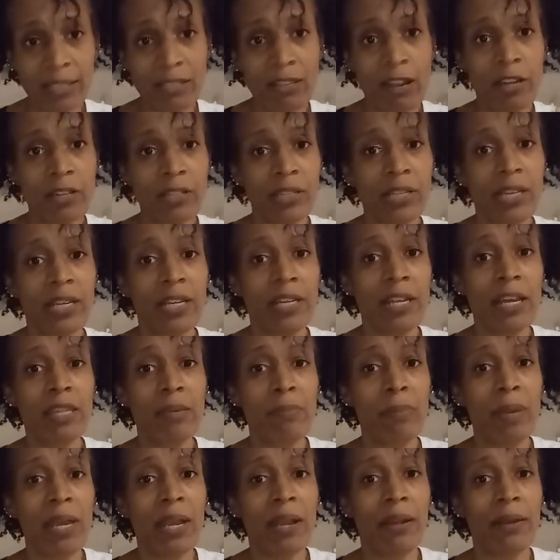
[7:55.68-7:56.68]
I started to get
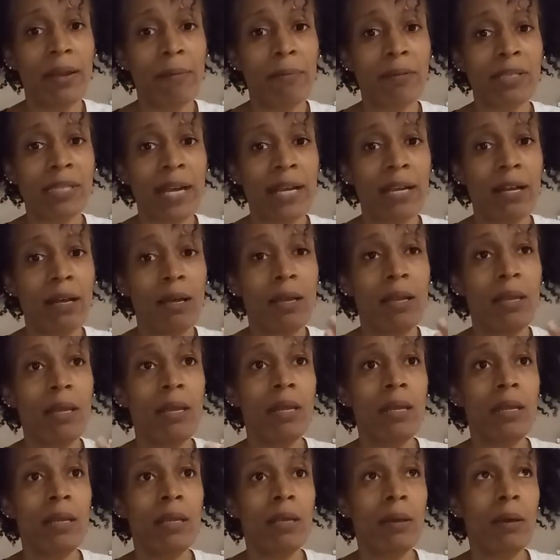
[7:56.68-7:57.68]
another pair that was like a
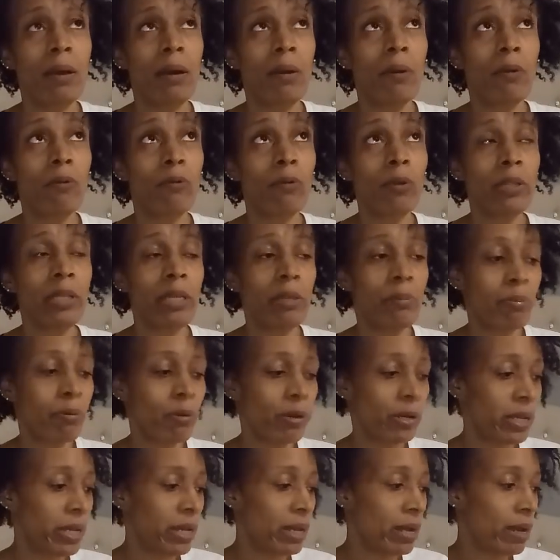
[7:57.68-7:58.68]
really
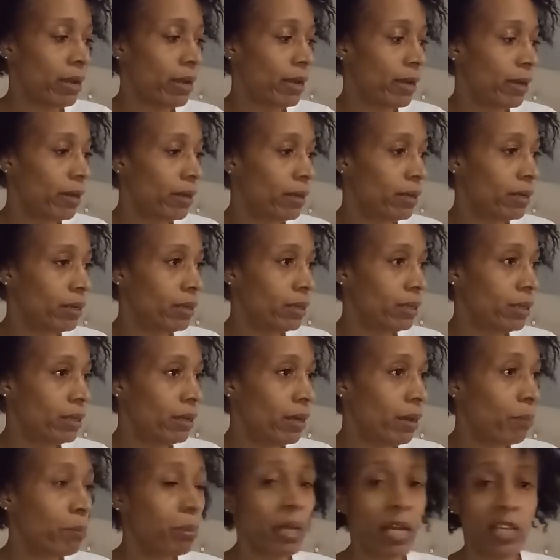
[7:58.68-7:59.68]
pretty
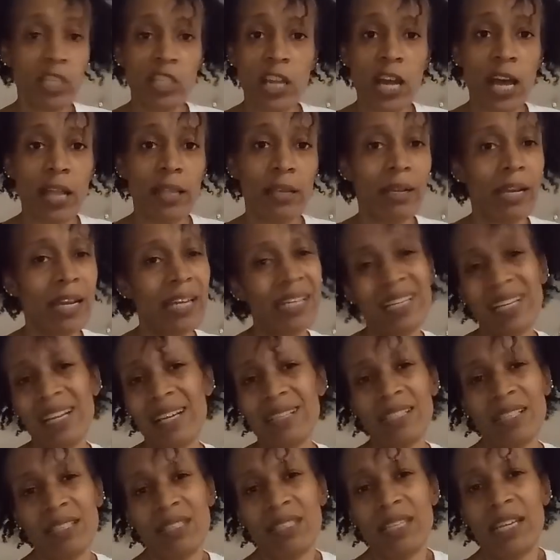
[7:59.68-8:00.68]
blush color, and then
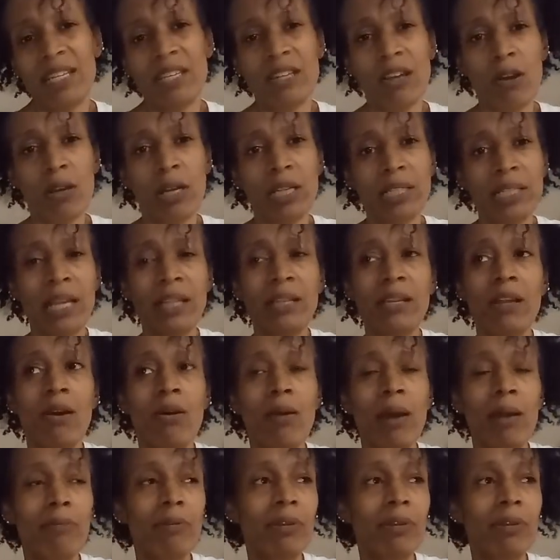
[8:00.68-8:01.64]
I just said no, because I know